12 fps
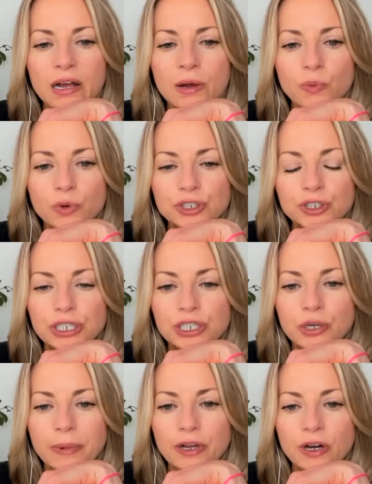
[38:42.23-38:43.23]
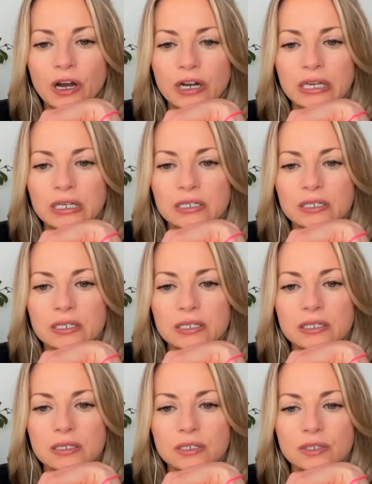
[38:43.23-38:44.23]
What you need to know about your audience
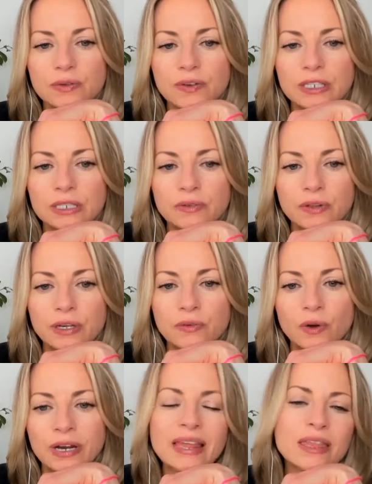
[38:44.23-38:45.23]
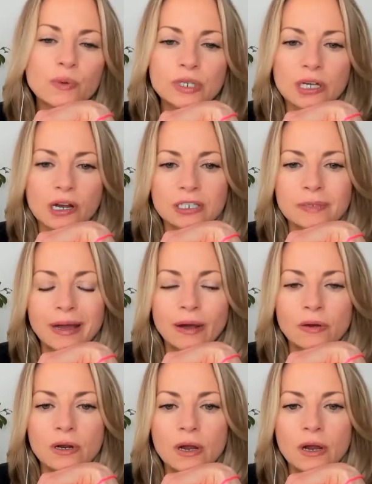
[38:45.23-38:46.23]
to effectively avoid? I think I talked about